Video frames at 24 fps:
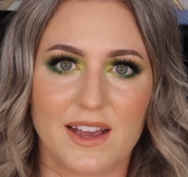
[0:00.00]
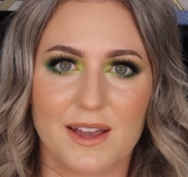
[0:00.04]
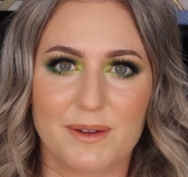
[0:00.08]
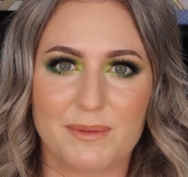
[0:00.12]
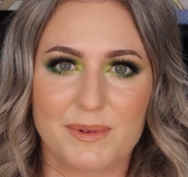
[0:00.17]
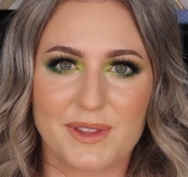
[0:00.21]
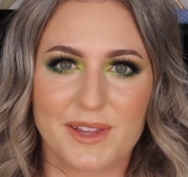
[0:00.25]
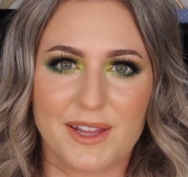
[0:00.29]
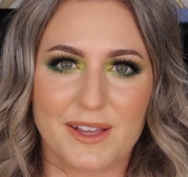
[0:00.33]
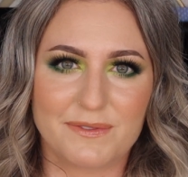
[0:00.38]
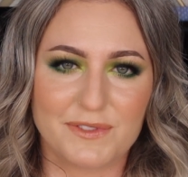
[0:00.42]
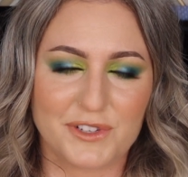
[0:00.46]
I
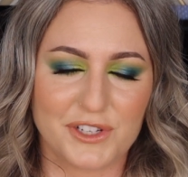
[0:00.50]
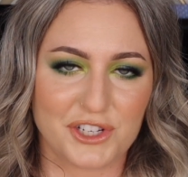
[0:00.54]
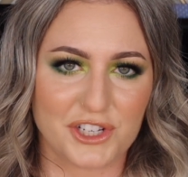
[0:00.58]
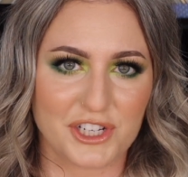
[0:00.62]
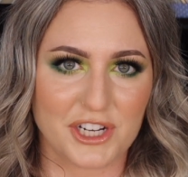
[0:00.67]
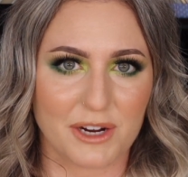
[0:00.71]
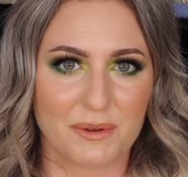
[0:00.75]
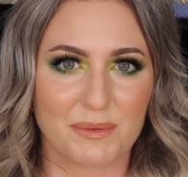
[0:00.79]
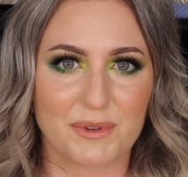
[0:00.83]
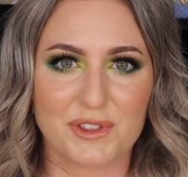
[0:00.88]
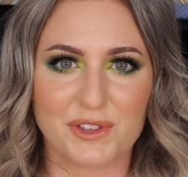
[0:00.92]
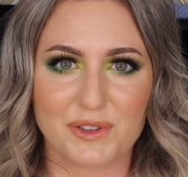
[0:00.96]
would love to
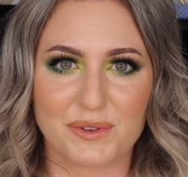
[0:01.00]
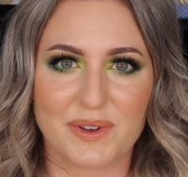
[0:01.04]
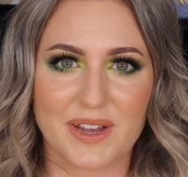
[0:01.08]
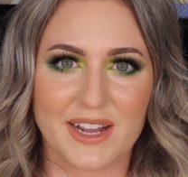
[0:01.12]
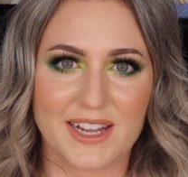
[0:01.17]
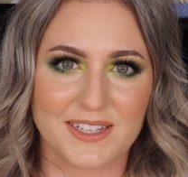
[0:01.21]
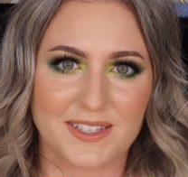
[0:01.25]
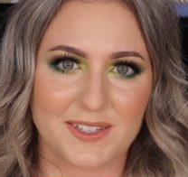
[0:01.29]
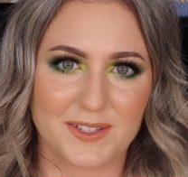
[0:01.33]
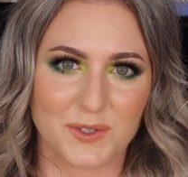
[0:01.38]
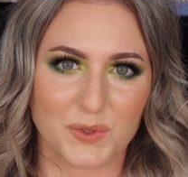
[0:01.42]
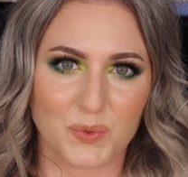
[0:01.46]
share with you
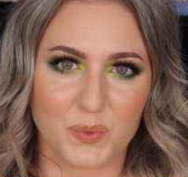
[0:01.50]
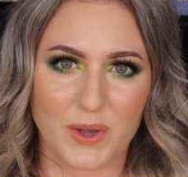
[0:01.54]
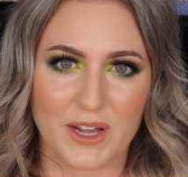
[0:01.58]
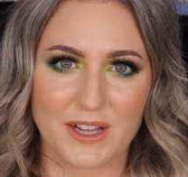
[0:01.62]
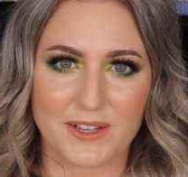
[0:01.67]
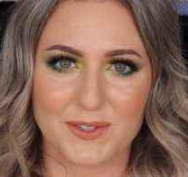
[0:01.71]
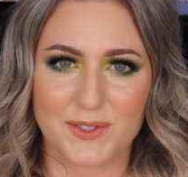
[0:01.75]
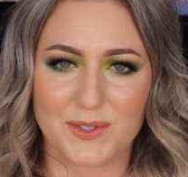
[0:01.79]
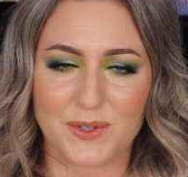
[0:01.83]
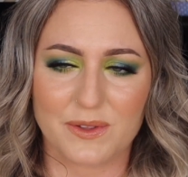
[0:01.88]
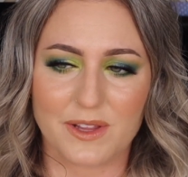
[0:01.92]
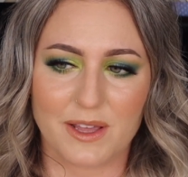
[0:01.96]
guys as
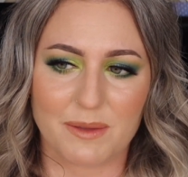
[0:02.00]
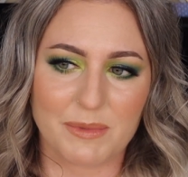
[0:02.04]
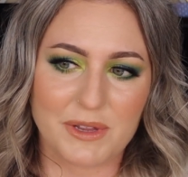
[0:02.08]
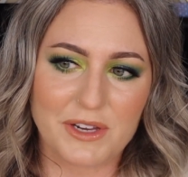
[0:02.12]
well. So let